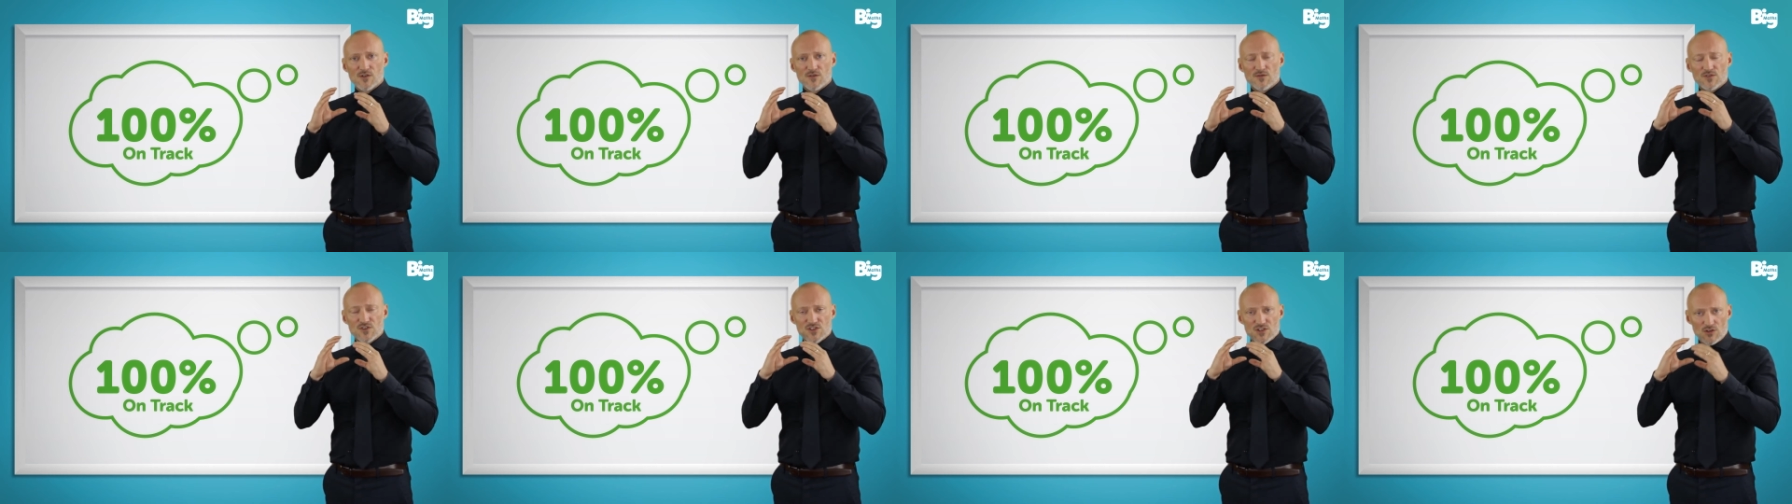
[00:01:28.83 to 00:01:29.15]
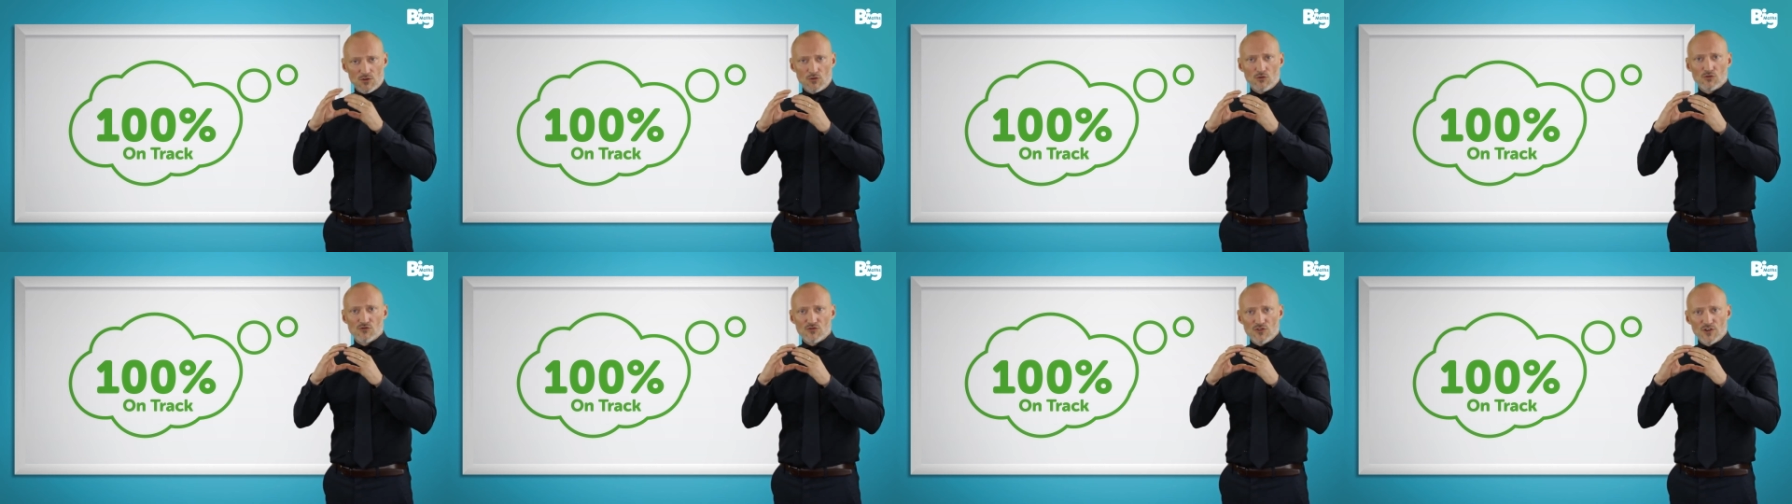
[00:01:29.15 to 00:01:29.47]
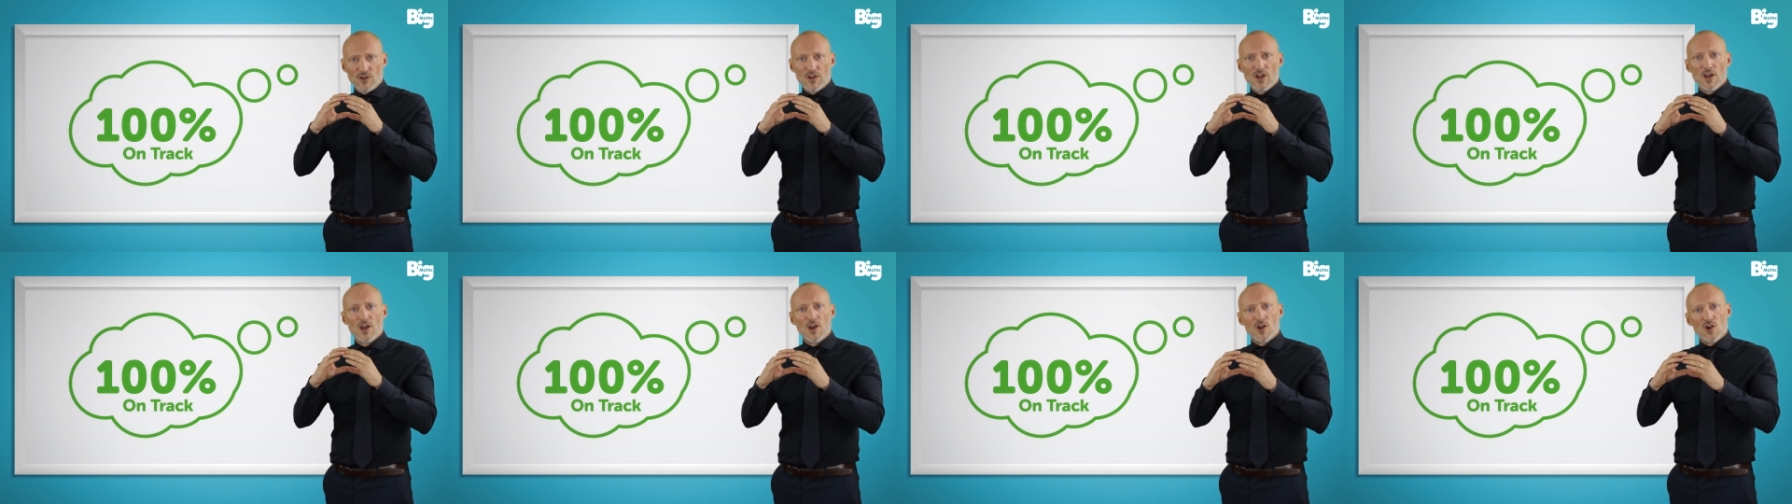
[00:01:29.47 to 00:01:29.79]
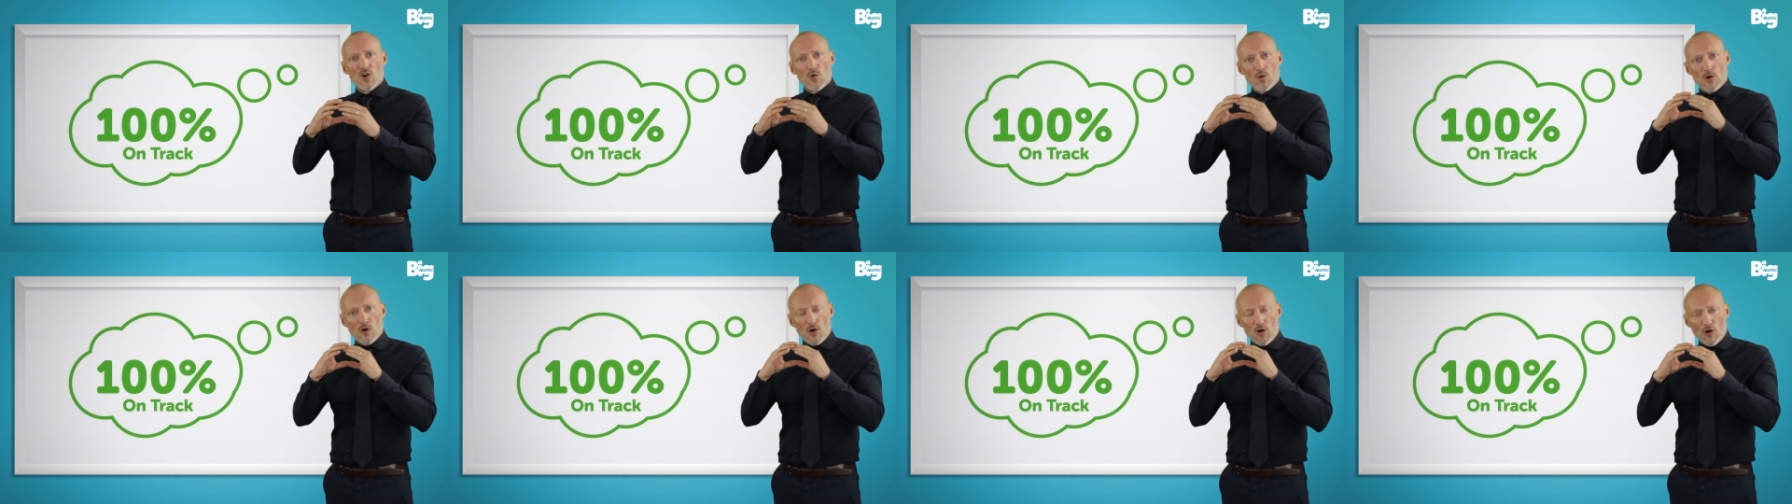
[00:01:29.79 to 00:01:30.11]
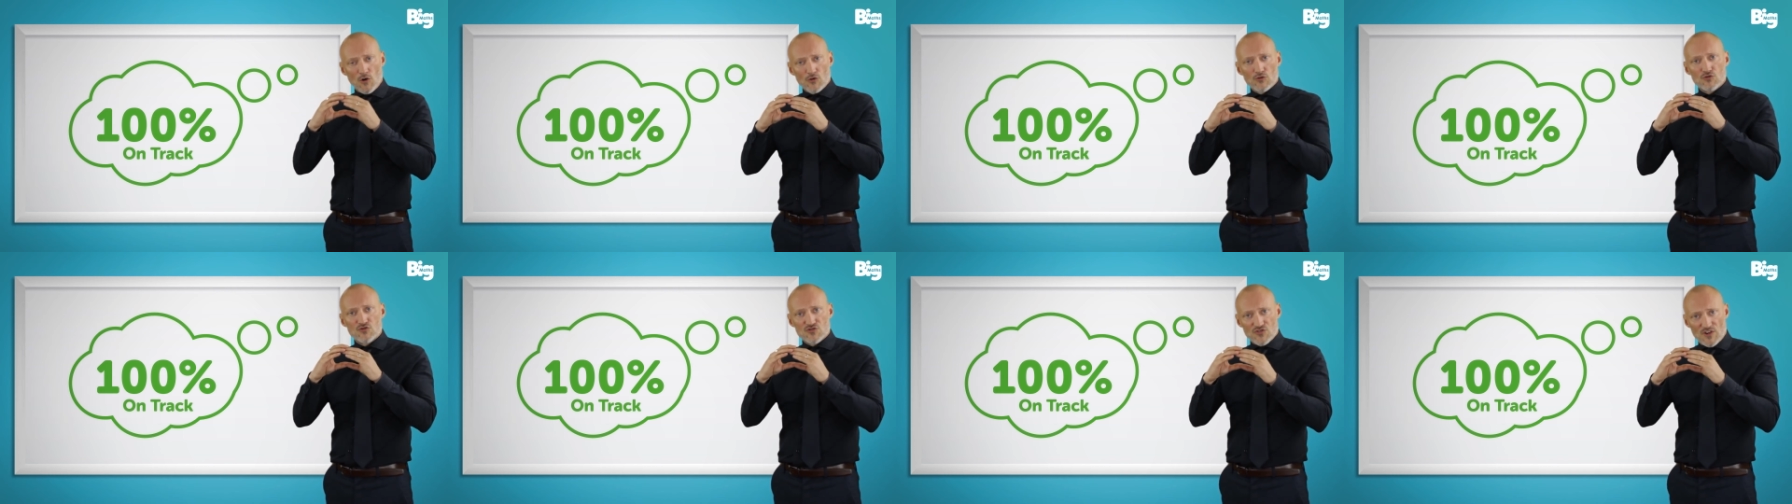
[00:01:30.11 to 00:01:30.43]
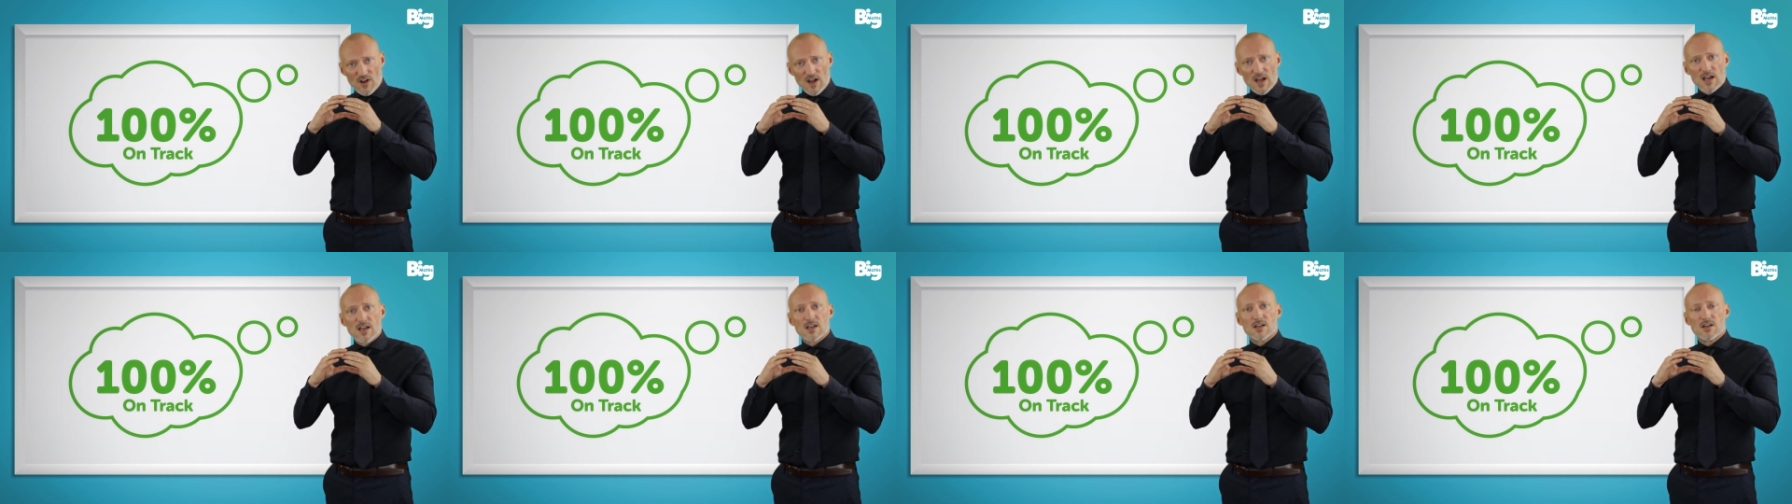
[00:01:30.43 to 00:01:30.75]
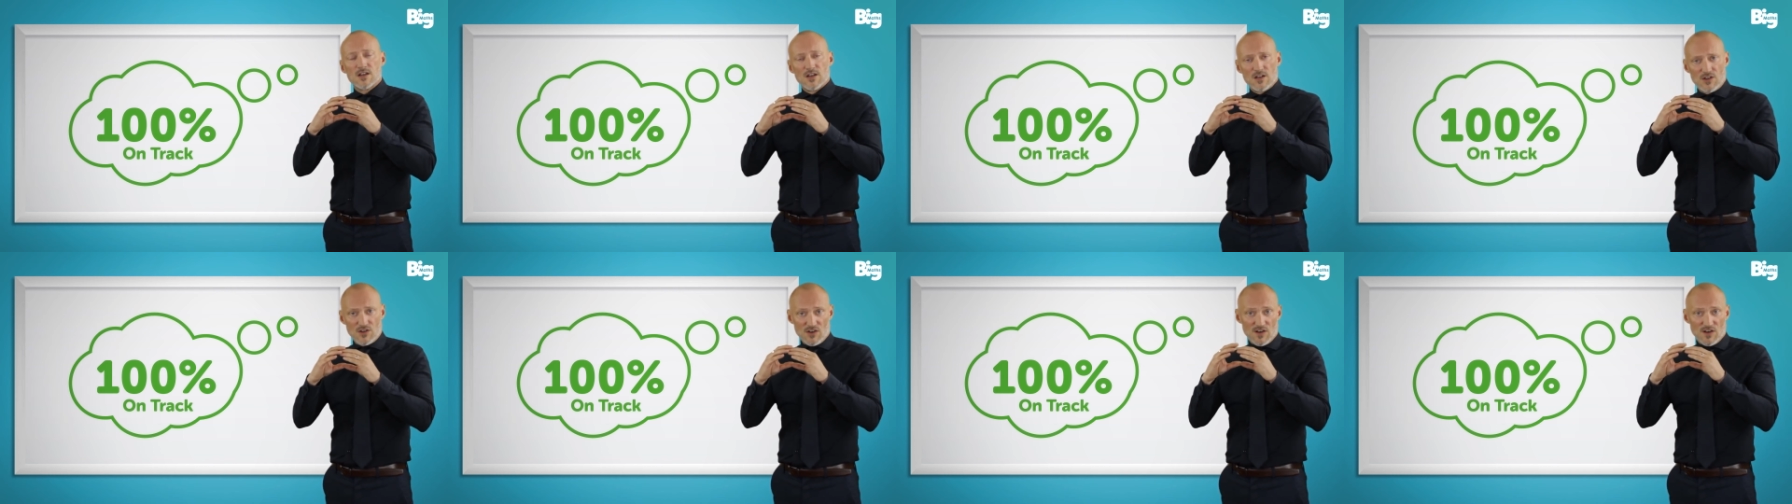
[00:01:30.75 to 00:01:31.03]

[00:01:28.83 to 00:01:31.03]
of children who are on track,